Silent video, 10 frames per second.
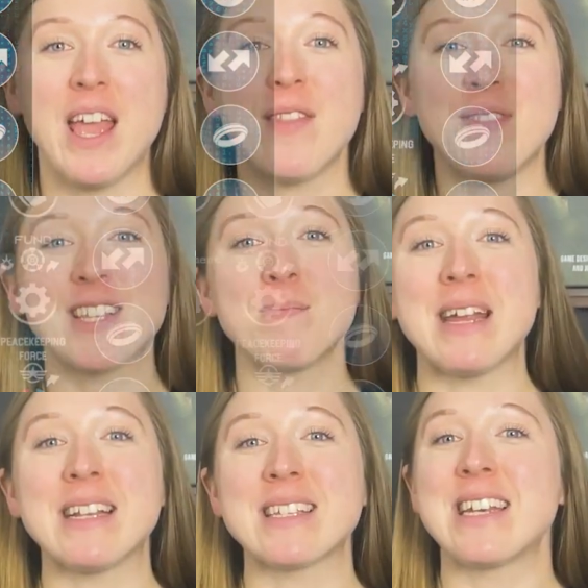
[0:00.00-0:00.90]
This
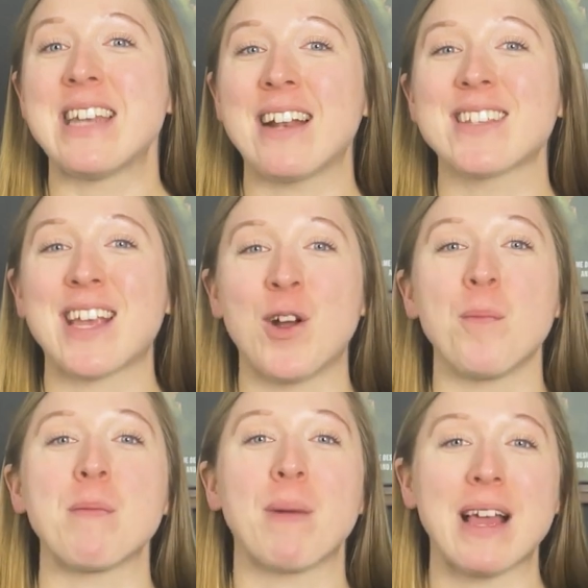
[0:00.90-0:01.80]
means Neds
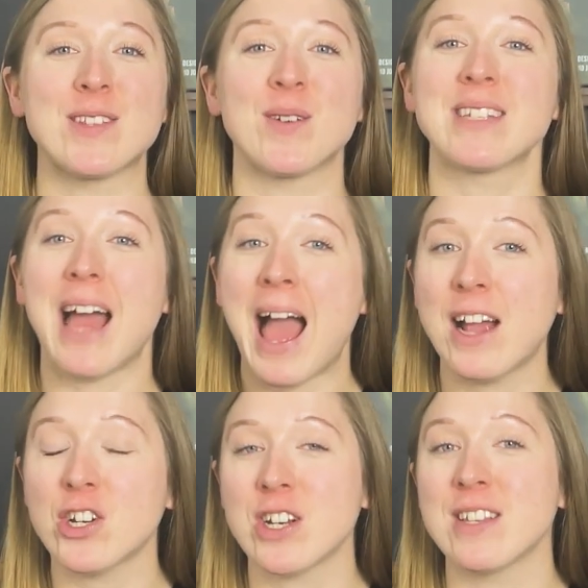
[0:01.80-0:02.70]
cannot be placed onto
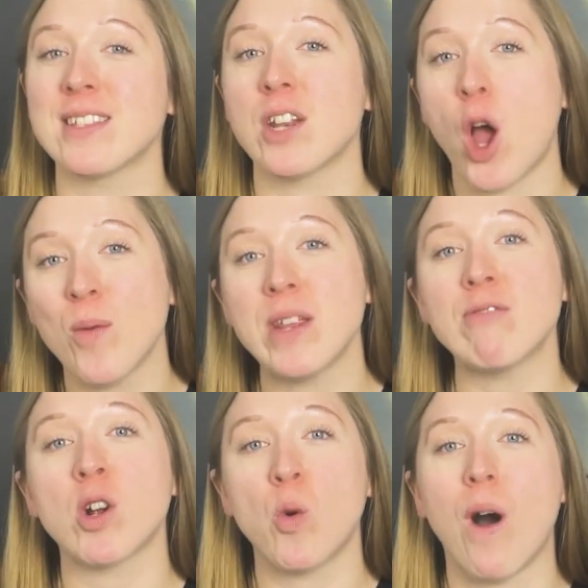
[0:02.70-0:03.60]
actions that only
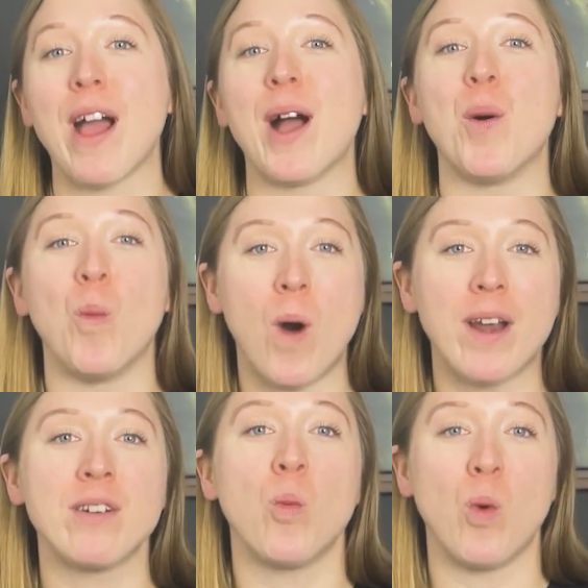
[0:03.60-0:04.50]
require
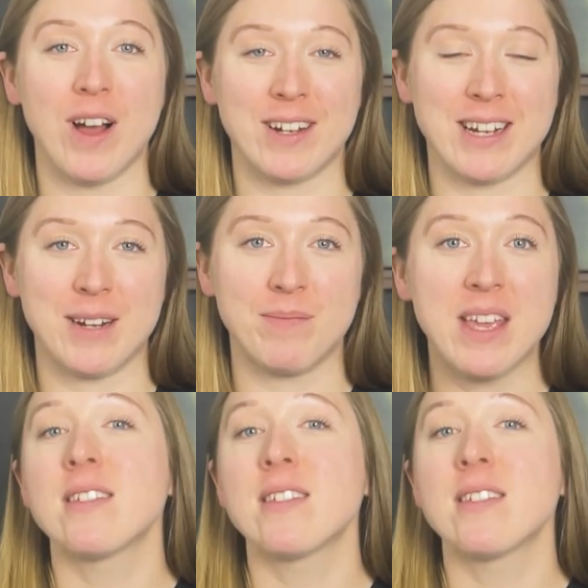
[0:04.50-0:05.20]
one worker,